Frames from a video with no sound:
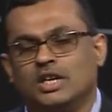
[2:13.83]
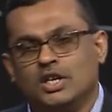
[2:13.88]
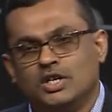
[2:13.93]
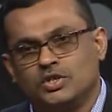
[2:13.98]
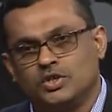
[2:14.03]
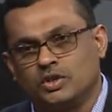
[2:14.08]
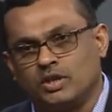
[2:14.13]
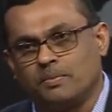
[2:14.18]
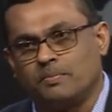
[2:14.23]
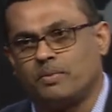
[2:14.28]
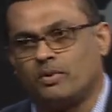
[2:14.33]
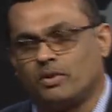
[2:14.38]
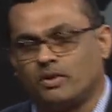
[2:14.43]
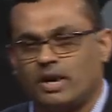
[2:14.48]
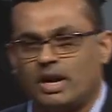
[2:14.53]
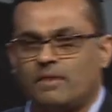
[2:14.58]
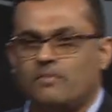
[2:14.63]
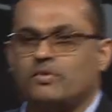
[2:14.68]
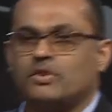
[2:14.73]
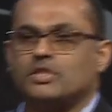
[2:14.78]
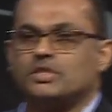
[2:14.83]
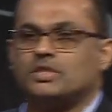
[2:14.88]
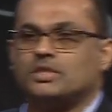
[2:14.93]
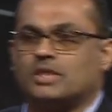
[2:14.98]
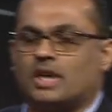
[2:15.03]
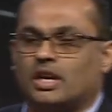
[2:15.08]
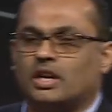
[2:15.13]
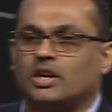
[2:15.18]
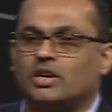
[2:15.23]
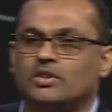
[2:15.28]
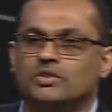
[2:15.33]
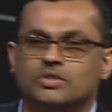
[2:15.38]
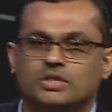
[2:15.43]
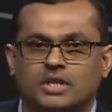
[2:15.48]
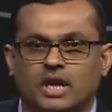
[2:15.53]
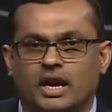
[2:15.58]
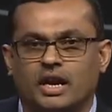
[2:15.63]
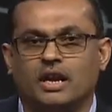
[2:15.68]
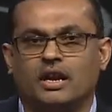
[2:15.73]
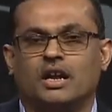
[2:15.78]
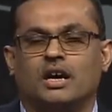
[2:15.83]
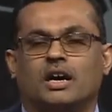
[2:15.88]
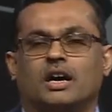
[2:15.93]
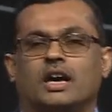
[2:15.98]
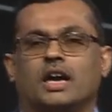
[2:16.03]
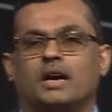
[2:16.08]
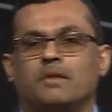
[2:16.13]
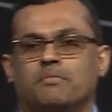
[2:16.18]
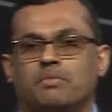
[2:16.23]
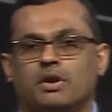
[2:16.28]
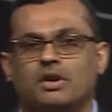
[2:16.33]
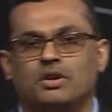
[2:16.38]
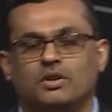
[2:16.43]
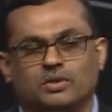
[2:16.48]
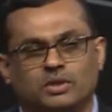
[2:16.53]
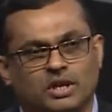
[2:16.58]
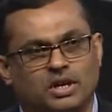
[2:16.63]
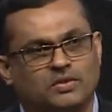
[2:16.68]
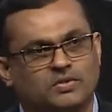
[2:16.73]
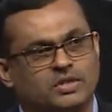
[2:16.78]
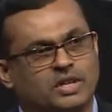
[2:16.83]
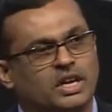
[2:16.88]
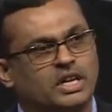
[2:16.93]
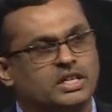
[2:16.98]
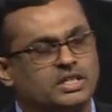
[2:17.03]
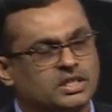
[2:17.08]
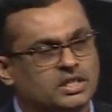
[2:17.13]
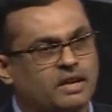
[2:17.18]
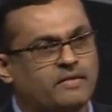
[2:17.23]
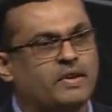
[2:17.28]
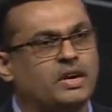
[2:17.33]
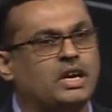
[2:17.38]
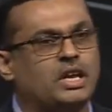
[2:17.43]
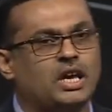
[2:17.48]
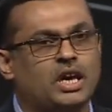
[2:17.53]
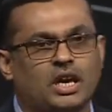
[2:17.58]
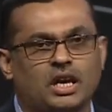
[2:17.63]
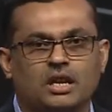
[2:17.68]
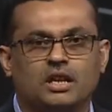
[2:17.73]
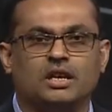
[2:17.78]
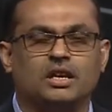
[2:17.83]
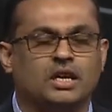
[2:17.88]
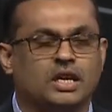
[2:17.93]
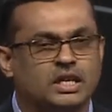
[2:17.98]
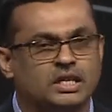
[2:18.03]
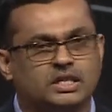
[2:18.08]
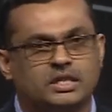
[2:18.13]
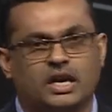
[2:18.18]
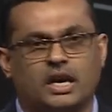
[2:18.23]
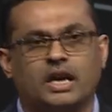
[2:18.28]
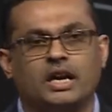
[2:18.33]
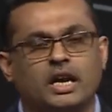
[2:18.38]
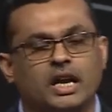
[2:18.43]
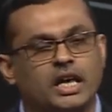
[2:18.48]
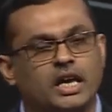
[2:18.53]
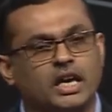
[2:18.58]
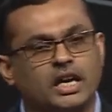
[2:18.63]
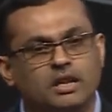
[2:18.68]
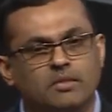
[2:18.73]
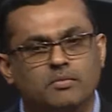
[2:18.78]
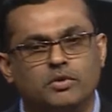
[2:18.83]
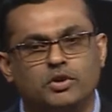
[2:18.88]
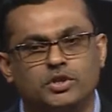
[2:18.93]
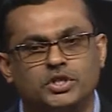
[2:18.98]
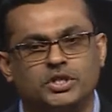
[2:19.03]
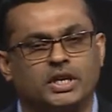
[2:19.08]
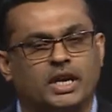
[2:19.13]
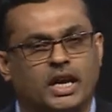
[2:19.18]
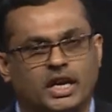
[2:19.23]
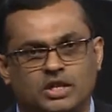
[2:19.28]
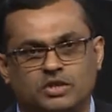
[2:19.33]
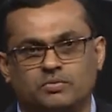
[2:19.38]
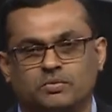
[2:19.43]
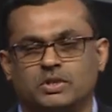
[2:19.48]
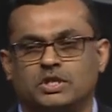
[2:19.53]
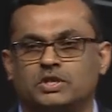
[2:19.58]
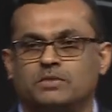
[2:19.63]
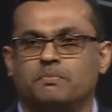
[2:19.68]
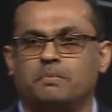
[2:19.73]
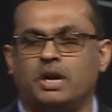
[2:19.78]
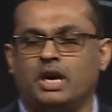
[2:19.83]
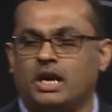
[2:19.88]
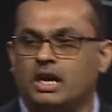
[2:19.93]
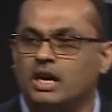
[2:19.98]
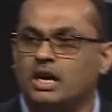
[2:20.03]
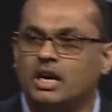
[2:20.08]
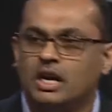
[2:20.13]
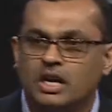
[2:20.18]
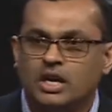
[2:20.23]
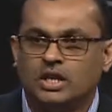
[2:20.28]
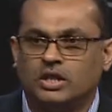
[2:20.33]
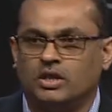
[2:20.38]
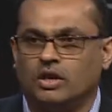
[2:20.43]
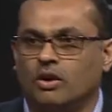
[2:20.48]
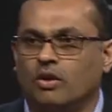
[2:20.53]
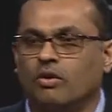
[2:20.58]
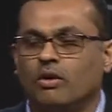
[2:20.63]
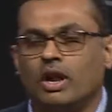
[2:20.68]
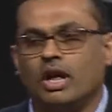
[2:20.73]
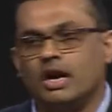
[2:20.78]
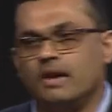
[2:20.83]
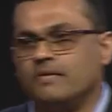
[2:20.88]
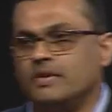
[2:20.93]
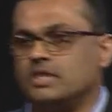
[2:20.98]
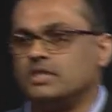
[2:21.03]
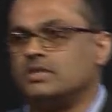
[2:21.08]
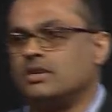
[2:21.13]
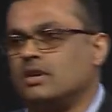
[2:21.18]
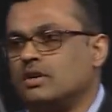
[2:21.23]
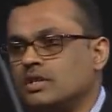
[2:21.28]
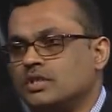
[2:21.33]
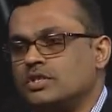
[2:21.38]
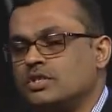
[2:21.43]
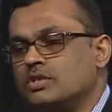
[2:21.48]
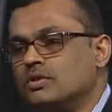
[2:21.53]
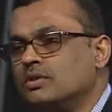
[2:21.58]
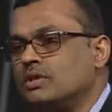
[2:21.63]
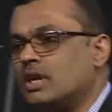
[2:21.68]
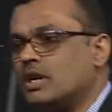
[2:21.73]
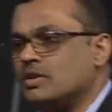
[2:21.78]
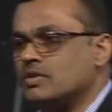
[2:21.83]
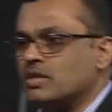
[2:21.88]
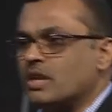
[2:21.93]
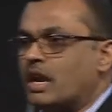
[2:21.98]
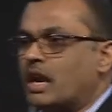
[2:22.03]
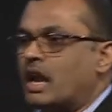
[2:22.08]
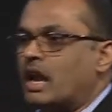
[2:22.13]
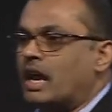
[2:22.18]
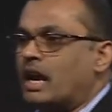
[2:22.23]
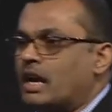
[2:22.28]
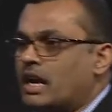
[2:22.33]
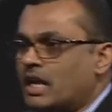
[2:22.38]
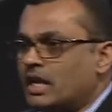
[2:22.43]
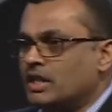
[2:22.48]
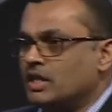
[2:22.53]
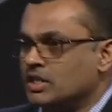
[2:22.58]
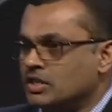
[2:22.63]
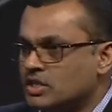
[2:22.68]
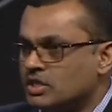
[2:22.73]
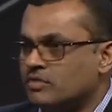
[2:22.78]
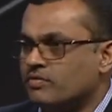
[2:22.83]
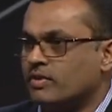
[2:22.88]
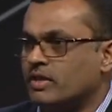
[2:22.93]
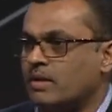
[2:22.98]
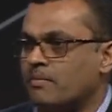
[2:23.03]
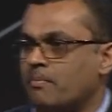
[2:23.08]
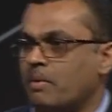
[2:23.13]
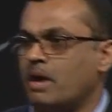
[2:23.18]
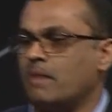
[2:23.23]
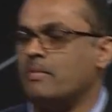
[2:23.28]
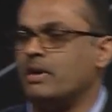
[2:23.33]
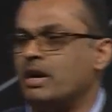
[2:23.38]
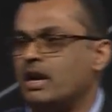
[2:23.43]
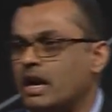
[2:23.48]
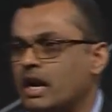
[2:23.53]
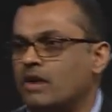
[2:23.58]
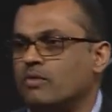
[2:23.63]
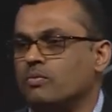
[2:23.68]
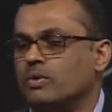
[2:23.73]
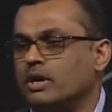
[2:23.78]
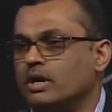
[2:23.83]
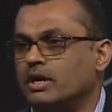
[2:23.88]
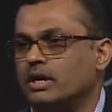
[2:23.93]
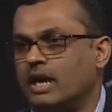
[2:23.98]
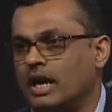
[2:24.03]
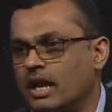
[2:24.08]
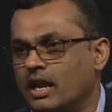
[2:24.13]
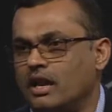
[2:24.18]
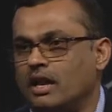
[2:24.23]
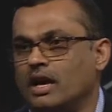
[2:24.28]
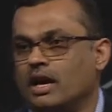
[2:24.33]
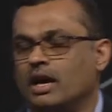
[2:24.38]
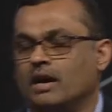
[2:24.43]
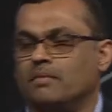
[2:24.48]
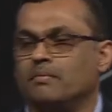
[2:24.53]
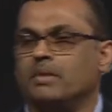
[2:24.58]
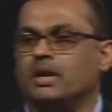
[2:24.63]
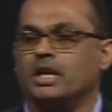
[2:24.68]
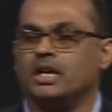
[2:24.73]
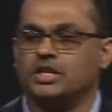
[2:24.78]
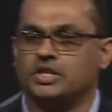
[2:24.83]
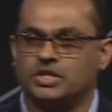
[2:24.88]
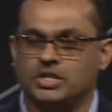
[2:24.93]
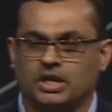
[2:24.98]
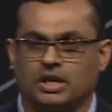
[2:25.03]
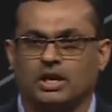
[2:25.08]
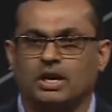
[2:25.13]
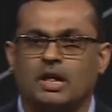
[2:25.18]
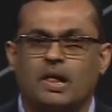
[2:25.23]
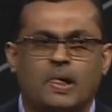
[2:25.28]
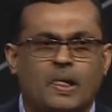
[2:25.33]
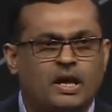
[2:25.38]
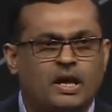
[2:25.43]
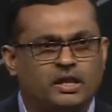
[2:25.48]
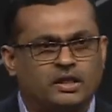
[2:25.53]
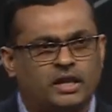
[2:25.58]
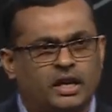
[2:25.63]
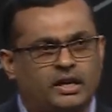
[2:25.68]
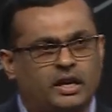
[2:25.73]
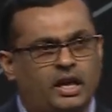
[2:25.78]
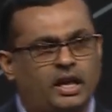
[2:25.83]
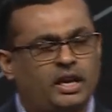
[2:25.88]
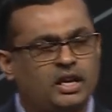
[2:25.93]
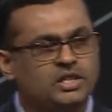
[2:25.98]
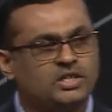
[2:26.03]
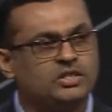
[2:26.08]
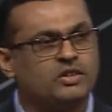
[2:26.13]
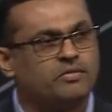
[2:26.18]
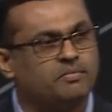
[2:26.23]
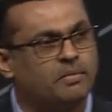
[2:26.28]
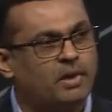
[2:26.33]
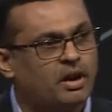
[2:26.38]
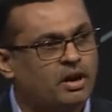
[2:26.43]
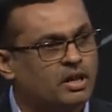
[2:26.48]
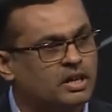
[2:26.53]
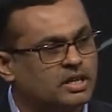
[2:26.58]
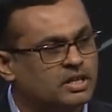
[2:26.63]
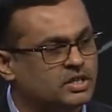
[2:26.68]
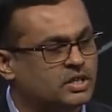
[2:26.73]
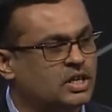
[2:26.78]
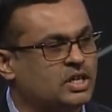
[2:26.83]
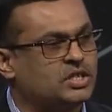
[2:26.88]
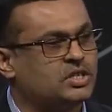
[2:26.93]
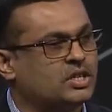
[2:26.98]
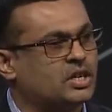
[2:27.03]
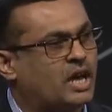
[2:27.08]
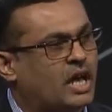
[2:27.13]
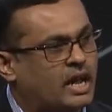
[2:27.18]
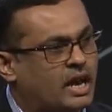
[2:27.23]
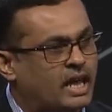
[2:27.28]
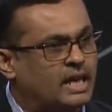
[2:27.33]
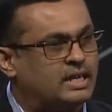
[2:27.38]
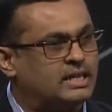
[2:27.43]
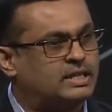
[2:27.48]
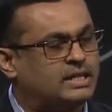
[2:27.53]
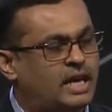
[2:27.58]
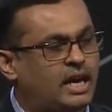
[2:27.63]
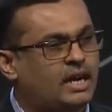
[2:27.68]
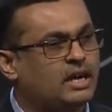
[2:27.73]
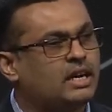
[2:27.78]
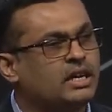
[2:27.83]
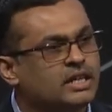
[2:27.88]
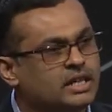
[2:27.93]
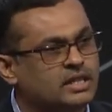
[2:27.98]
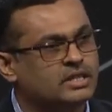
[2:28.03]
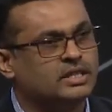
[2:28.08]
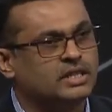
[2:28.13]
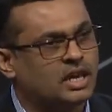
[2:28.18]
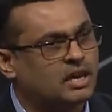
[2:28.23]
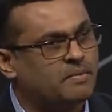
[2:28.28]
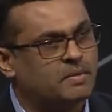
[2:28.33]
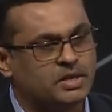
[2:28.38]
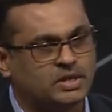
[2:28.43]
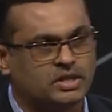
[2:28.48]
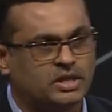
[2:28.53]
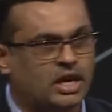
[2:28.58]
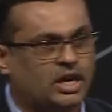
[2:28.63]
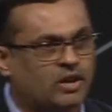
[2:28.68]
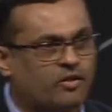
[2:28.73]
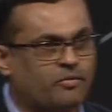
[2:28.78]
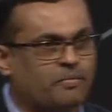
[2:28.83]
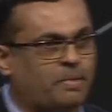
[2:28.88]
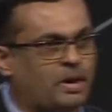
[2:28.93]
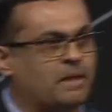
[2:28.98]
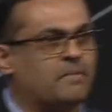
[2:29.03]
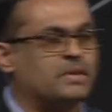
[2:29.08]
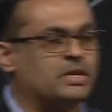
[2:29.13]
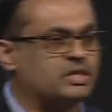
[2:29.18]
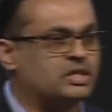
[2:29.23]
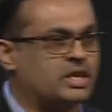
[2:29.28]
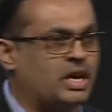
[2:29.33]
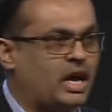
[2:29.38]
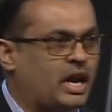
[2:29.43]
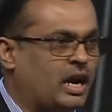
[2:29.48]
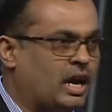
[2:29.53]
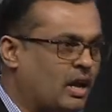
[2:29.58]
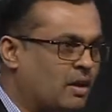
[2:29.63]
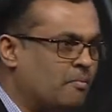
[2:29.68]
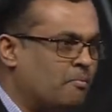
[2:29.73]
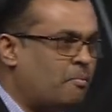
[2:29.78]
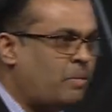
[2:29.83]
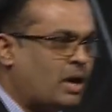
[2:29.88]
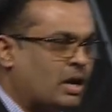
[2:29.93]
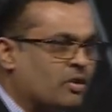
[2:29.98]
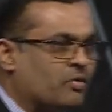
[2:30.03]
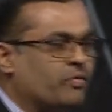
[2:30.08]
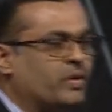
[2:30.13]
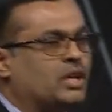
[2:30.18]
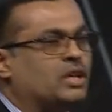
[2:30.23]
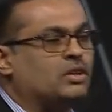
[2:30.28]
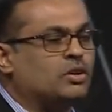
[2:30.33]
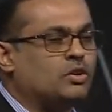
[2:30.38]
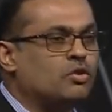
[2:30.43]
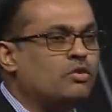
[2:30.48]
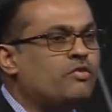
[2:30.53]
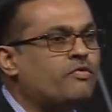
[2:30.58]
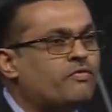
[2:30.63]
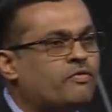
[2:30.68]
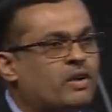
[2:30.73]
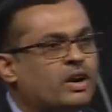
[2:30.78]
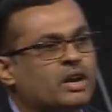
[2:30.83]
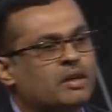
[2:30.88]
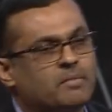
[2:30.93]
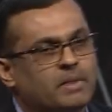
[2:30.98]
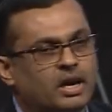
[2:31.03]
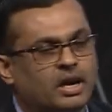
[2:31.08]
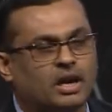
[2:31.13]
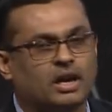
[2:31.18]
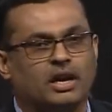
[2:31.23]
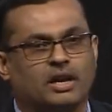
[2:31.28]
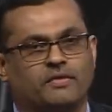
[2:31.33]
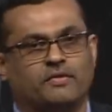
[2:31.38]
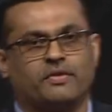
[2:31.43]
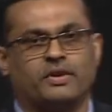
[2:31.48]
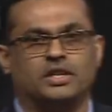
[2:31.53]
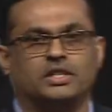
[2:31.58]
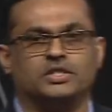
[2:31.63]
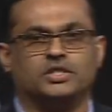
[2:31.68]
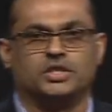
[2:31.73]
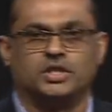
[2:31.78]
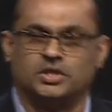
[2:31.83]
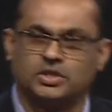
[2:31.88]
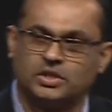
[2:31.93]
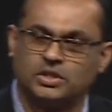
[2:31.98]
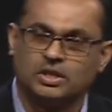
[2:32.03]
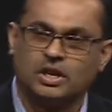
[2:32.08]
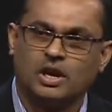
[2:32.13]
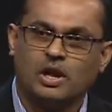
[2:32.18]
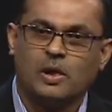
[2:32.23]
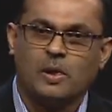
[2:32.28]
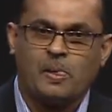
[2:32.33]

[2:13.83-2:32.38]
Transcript: So the program was announced in April 2017. It's currently in motion as we speak. The go-live is August 2018. This is for the payment network in Malaysia. The tenets of modernization are exactly the same as that of Payments Canada, but with two fundamental differences.